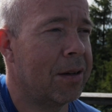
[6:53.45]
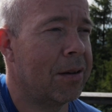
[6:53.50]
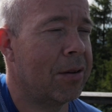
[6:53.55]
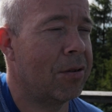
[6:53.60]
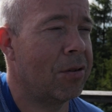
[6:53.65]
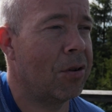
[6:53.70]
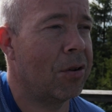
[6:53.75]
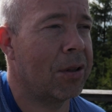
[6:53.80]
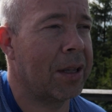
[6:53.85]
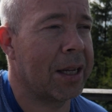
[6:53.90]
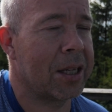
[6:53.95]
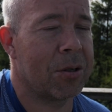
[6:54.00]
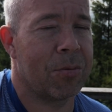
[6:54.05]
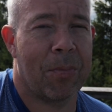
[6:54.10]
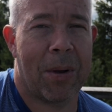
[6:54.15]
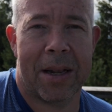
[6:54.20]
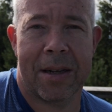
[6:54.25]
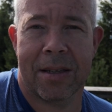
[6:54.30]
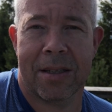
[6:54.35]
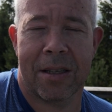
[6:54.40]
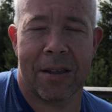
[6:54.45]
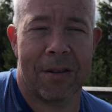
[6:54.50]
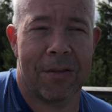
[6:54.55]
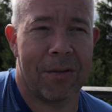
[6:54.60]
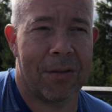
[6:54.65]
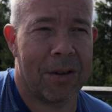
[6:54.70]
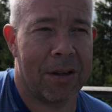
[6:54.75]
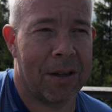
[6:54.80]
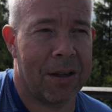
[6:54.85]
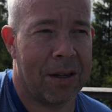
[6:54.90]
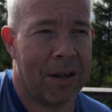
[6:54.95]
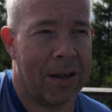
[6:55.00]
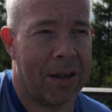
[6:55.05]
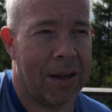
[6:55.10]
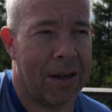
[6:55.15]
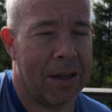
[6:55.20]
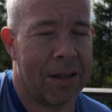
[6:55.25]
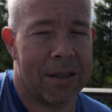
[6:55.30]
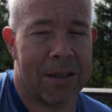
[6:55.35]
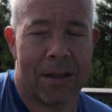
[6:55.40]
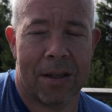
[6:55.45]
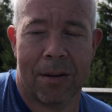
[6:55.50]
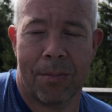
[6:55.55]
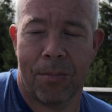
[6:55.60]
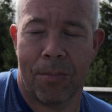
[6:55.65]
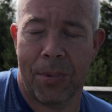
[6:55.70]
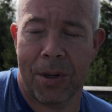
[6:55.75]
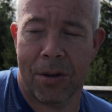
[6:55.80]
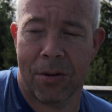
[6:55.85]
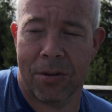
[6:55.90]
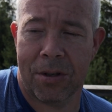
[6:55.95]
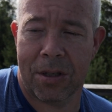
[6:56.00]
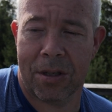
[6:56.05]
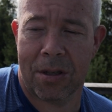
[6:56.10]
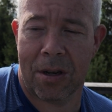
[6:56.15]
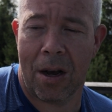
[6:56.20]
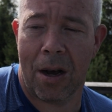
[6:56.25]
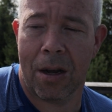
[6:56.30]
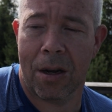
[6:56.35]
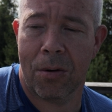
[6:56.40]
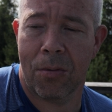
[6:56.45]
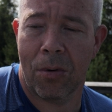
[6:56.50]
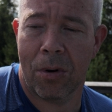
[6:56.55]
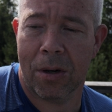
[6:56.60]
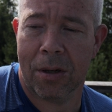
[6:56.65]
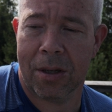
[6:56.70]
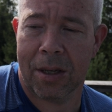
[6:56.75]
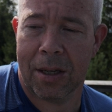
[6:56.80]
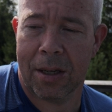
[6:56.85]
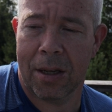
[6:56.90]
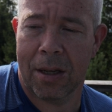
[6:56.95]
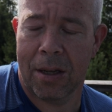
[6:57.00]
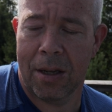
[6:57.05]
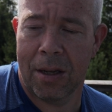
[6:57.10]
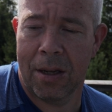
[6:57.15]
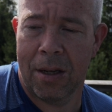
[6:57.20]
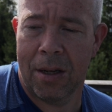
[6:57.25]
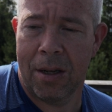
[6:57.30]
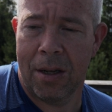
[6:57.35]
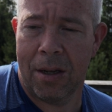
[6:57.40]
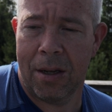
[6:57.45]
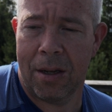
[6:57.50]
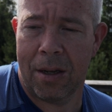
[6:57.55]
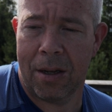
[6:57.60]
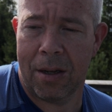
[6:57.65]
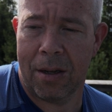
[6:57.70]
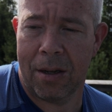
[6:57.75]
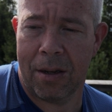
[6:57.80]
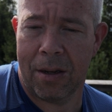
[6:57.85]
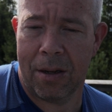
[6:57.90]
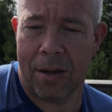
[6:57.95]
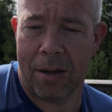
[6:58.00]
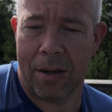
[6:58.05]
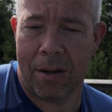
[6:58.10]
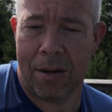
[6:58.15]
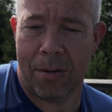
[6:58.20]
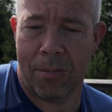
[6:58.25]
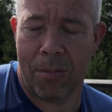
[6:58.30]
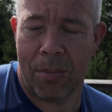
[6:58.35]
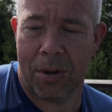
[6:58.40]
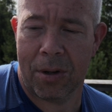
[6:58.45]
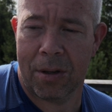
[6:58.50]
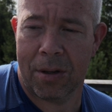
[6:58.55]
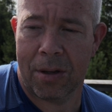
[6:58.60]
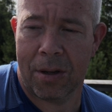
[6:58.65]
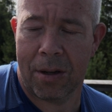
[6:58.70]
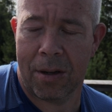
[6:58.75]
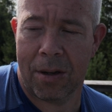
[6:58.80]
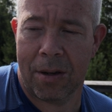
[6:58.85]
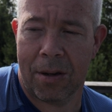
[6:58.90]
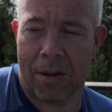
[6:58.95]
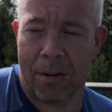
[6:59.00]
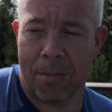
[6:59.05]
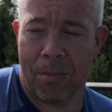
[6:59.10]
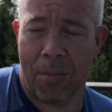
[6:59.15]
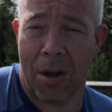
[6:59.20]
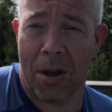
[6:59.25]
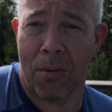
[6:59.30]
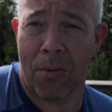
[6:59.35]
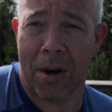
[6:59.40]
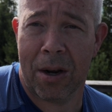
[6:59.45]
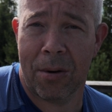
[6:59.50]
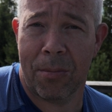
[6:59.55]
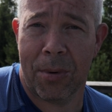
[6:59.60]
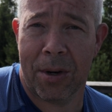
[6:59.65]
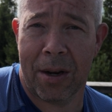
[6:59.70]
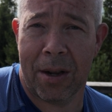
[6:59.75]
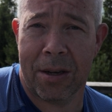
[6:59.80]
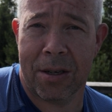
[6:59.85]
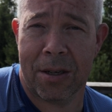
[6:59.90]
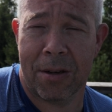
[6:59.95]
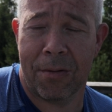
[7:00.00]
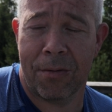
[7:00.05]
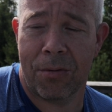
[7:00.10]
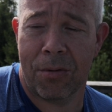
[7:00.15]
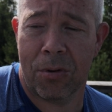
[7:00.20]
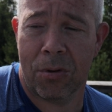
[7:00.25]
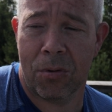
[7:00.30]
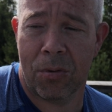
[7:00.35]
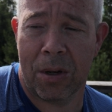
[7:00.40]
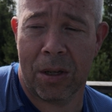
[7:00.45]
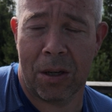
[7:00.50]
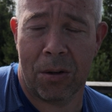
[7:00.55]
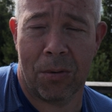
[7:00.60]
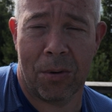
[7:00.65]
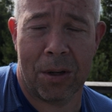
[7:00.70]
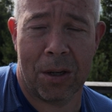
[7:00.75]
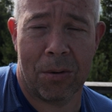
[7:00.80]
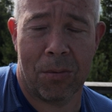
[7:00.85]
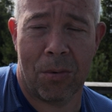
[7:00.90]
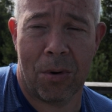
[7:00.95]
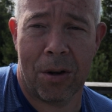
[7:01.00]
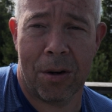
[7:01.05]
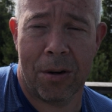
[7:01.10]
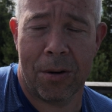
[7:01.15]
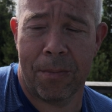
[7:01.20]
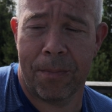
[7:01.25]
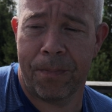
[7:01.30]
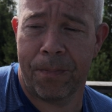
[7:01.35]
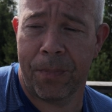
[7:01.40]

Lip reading: Not expensive, it isn't, because it's high quality. But my recommendation for 2021